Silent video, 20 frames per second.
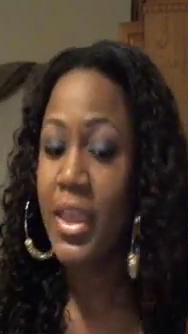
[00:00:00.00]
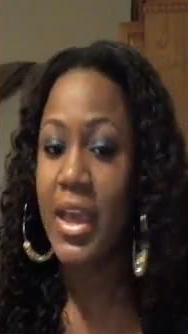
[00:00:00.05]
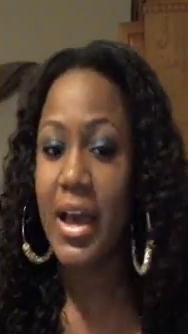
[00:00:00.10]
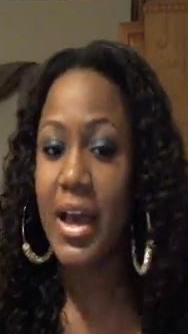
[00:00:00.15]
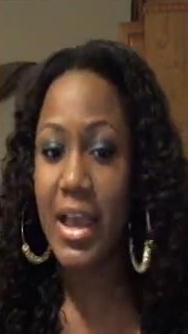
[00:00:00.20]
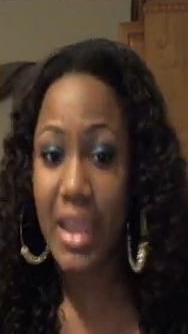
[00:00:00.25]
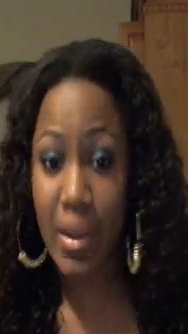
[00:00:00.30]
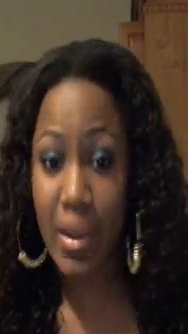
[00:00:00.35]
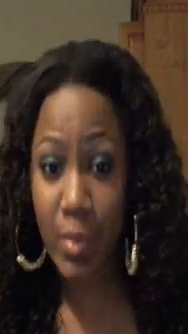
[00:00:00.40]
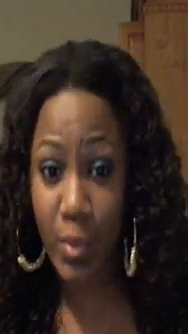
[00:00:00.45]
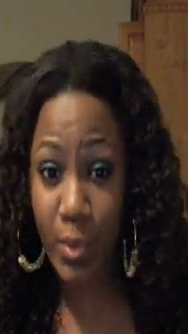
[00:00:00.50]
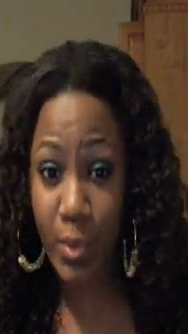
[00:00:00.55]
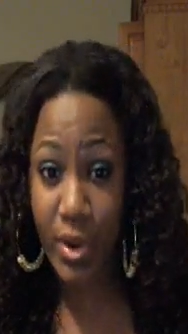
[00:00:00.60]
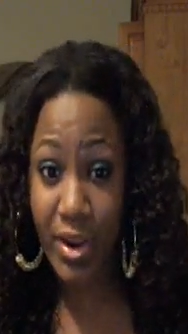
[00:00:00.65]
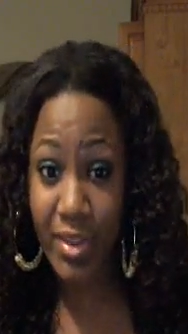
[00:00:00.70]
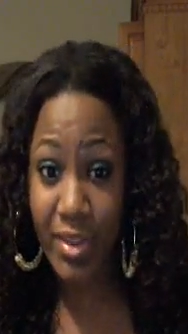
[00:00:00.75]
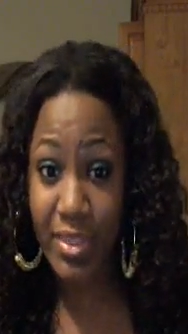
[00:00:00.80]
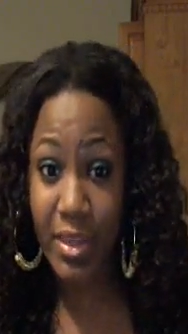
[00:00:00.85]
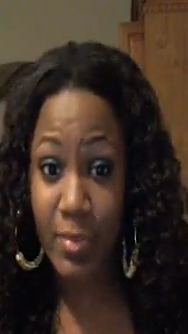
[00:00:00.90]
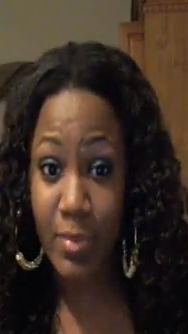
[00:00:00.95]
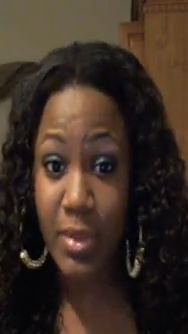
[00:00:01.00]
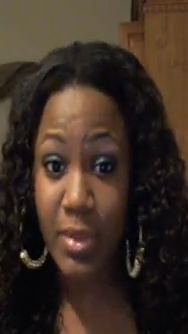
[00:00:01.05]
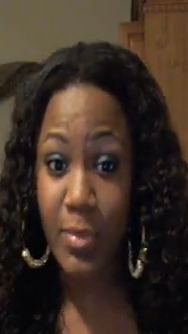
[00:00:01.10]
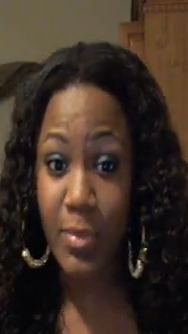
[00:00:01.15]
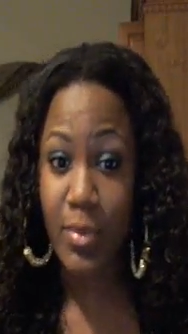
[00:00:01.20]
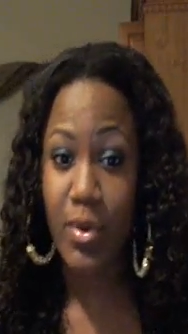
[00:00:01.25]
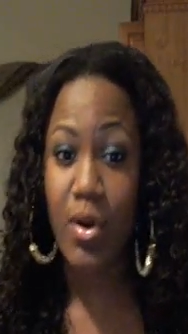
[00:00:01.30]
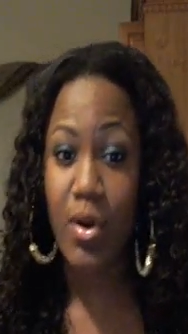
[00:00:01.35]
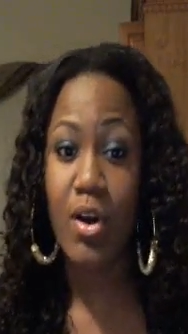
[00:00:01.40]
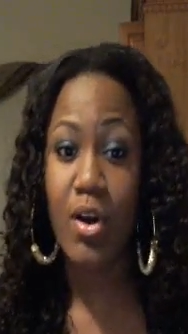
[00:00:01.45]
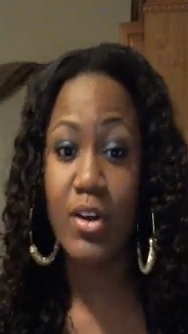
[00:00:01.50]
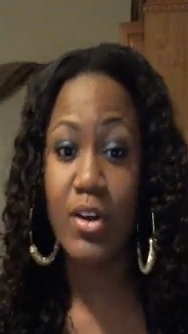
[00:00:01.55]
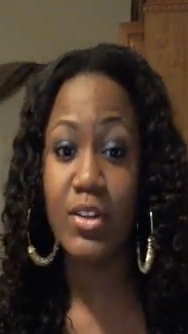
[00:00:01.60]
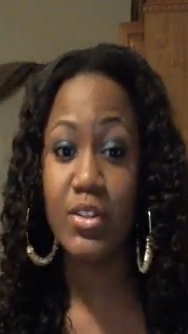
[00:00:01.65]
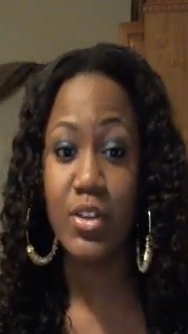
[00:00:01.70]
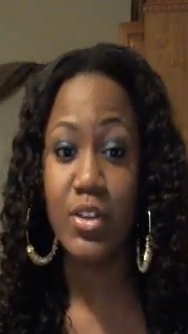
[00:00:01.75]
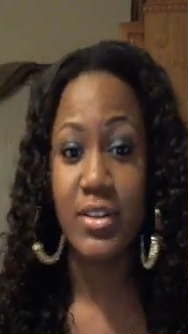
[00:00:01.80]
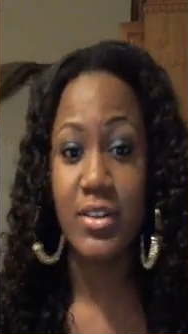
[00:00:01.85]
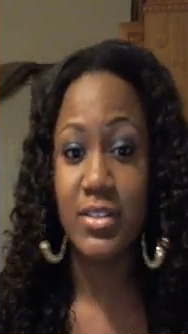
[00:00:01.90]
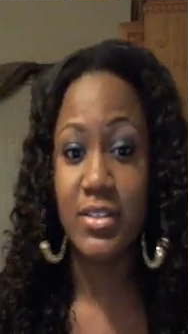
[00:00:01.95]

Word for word: I am aware that people are starting